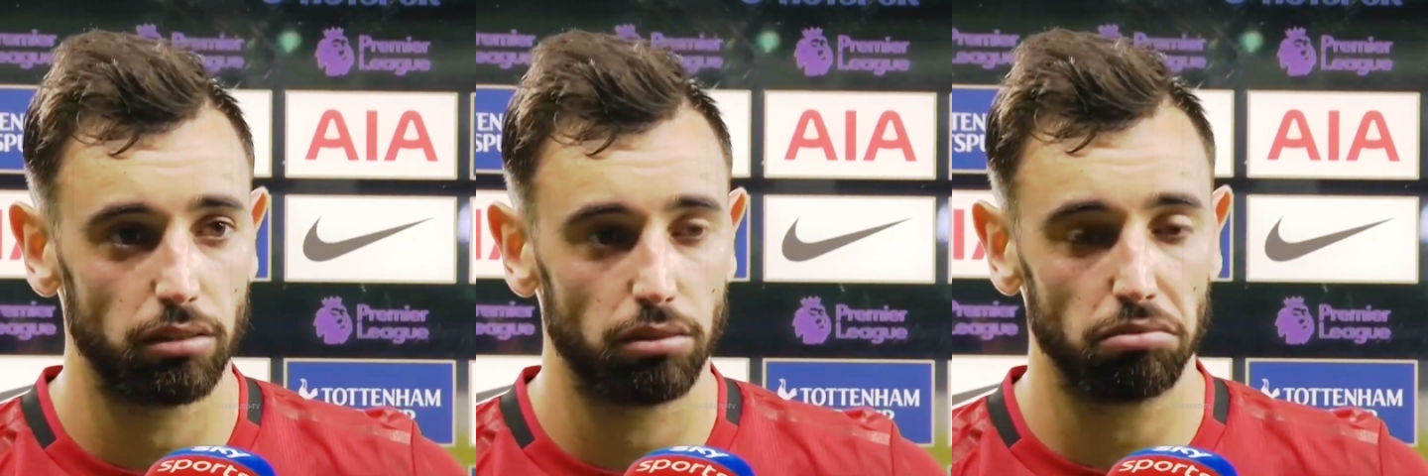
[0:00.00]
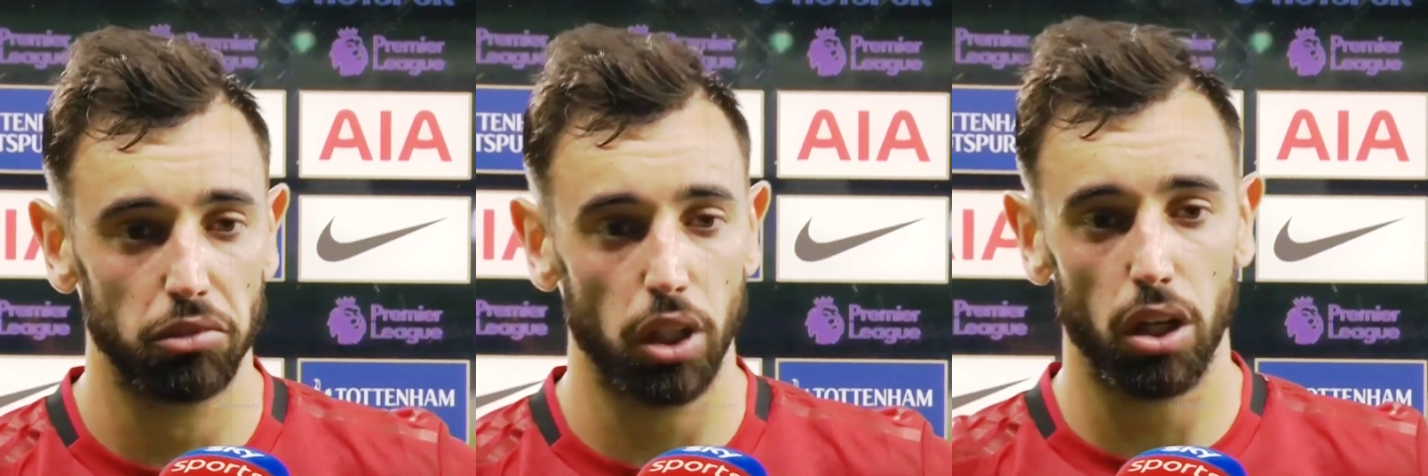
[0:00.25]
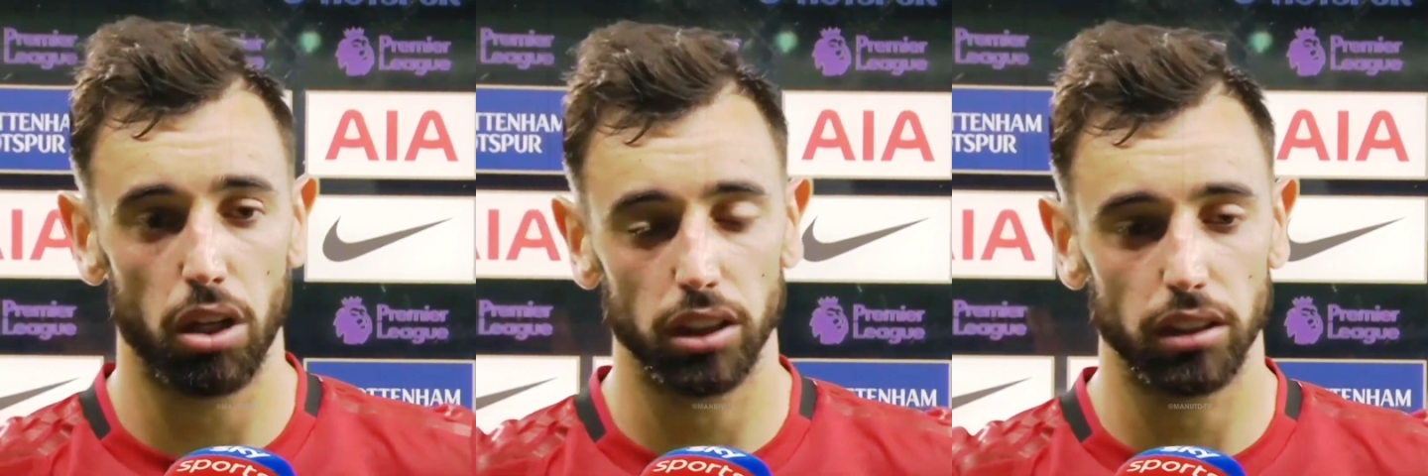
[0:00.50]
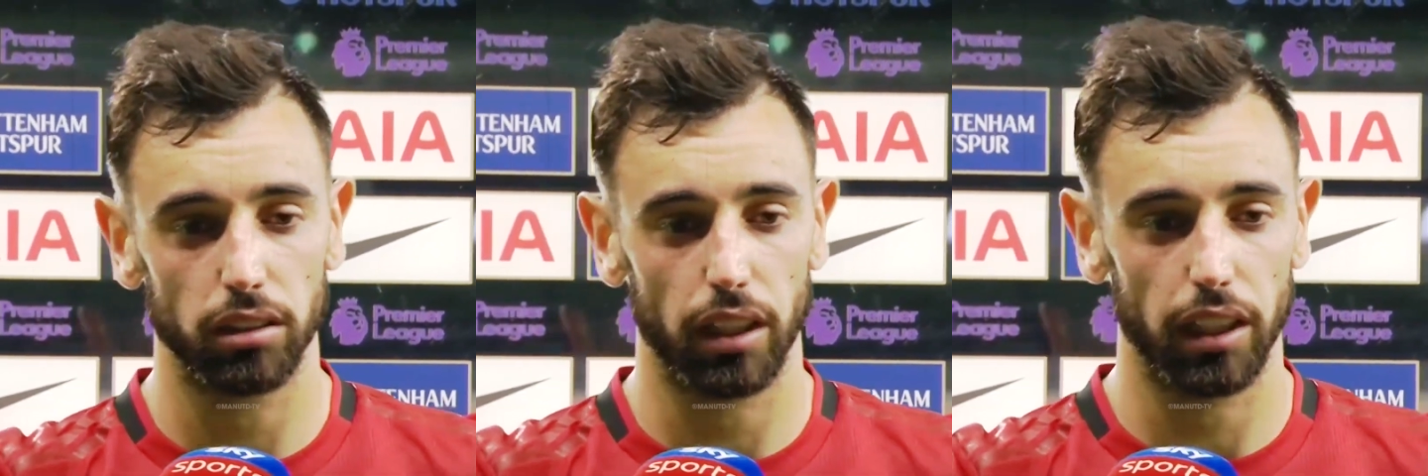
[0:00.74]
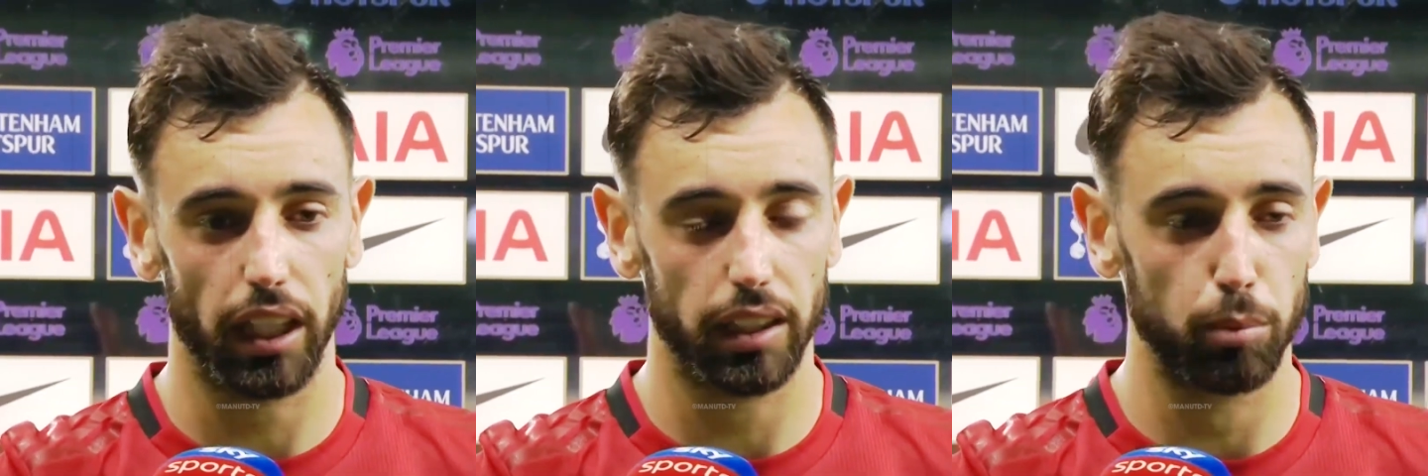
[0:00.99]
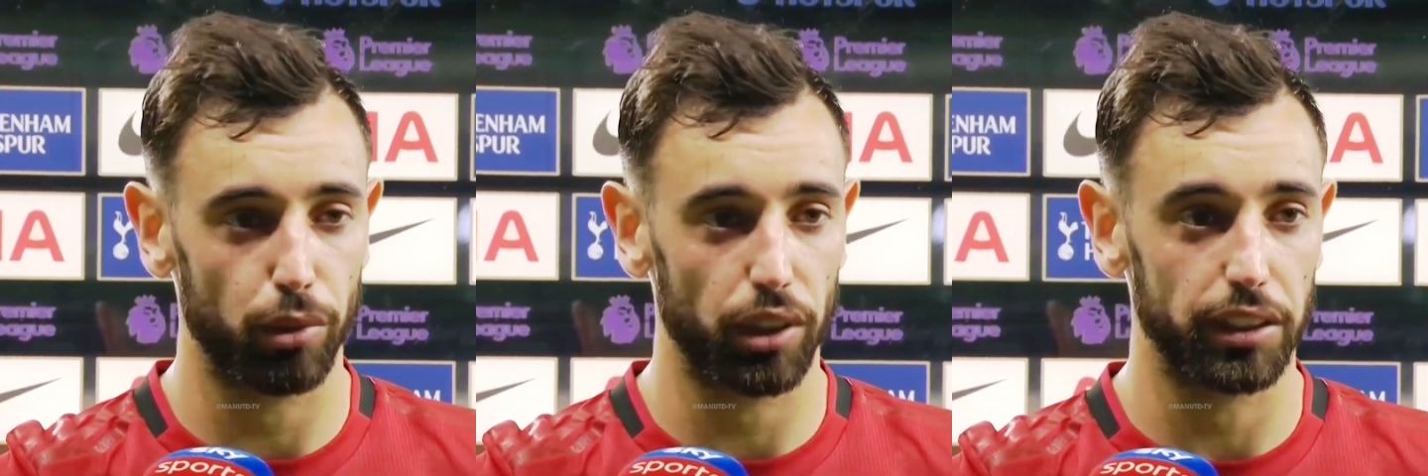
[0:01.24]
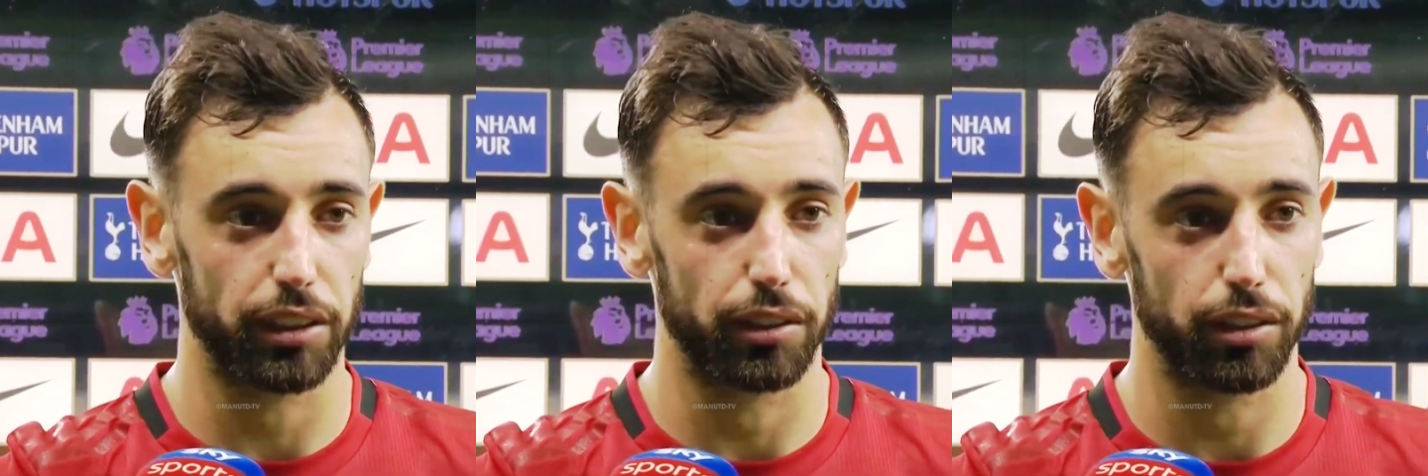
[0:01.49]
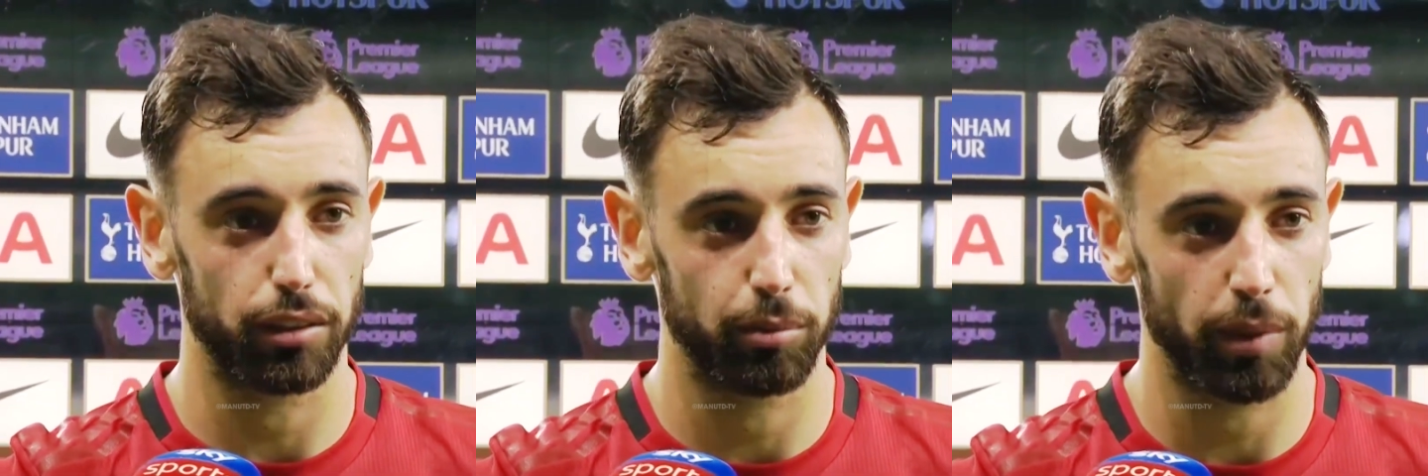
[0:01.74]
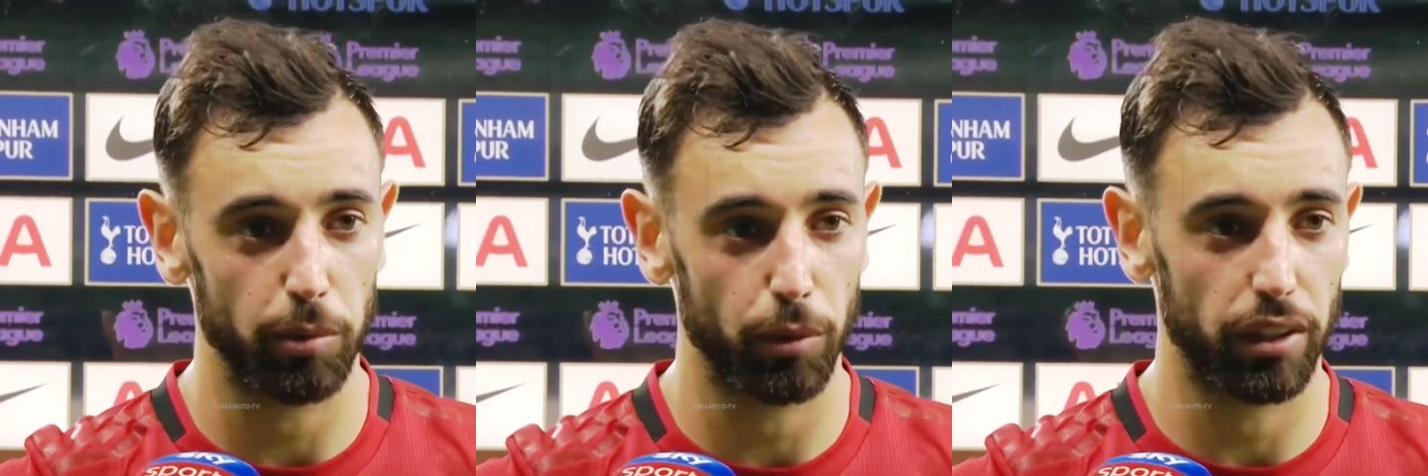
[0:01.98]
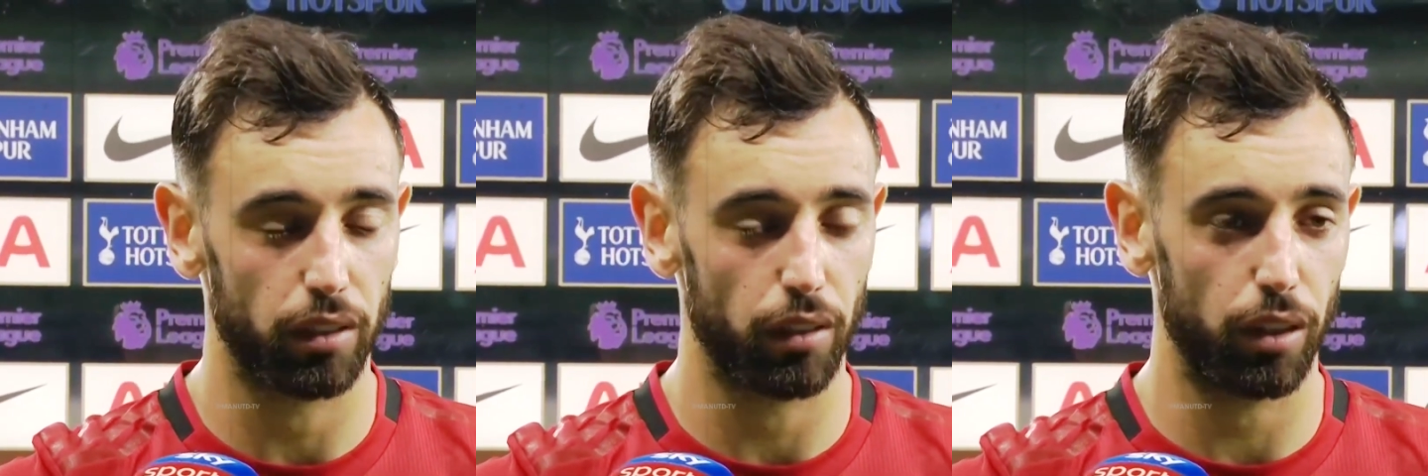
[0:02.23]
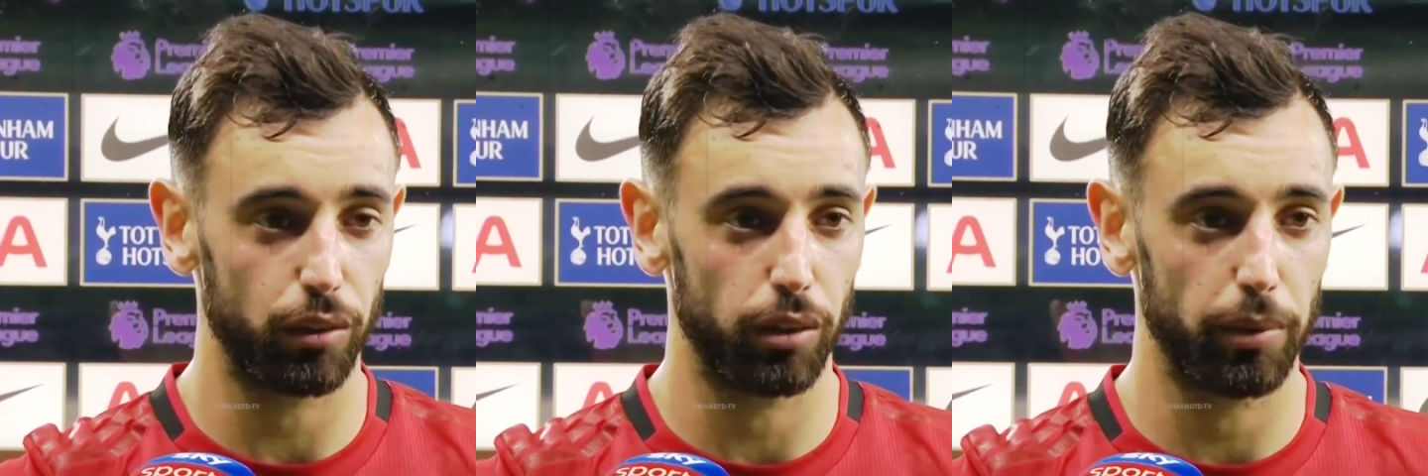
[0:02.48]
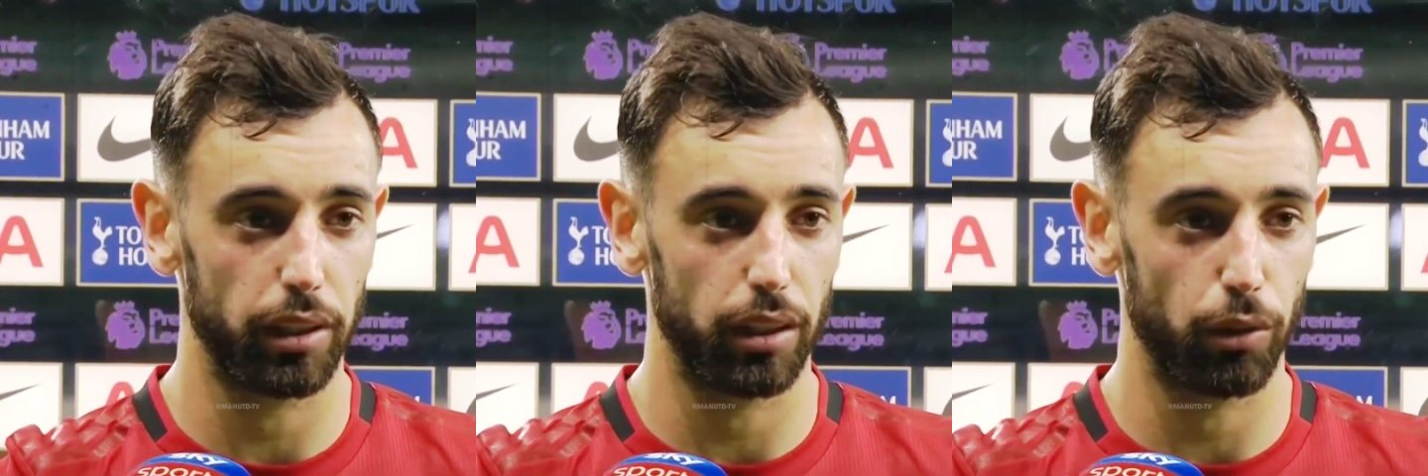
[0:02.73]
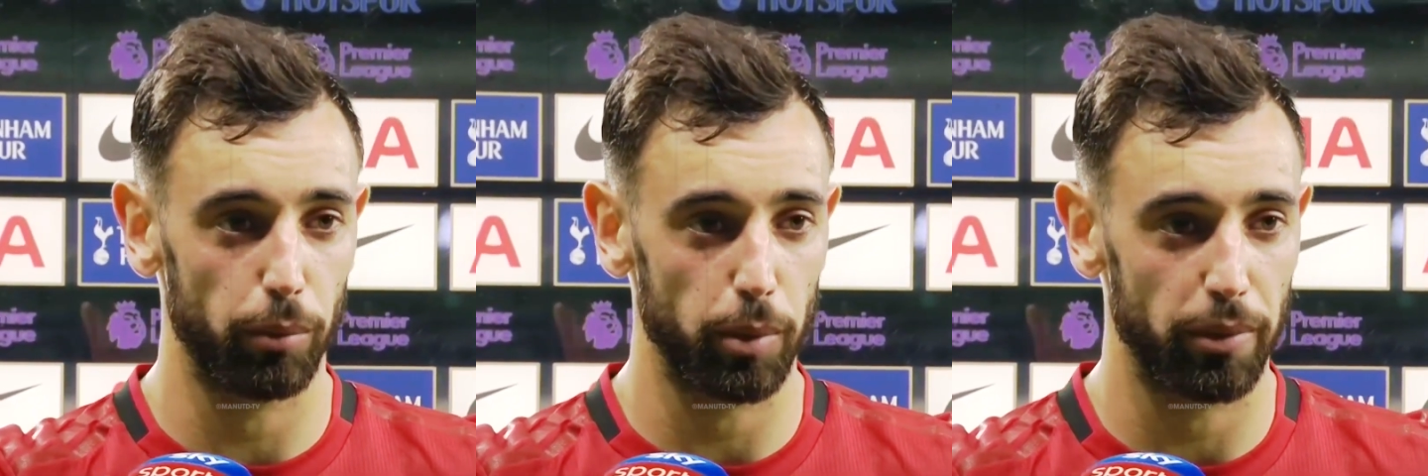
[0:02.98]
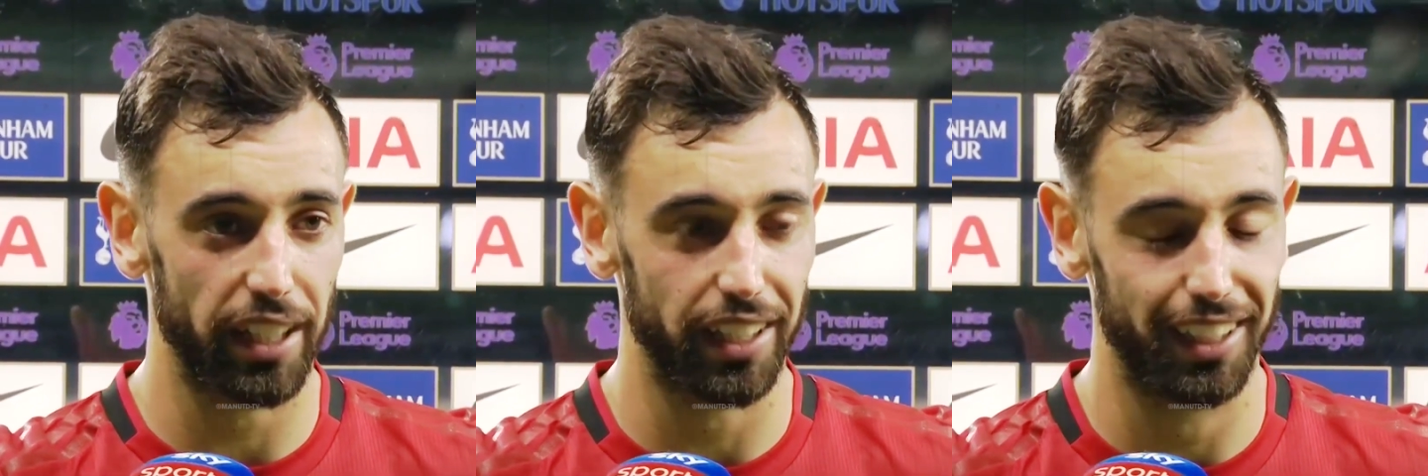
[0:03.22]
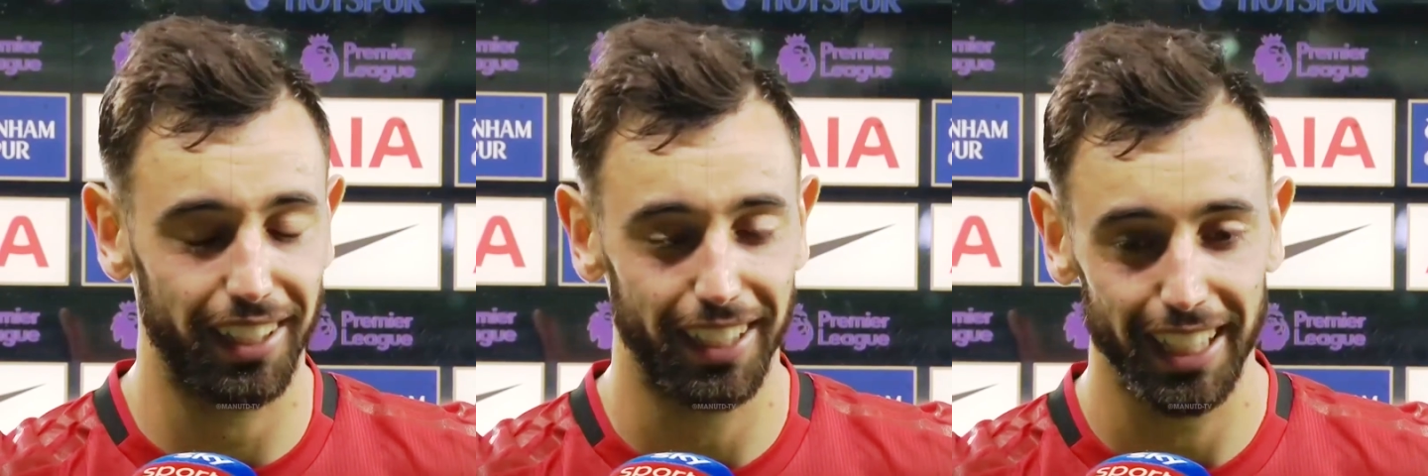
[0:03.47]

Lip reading: No. I like the pressure, so maybe with the crowd will be better.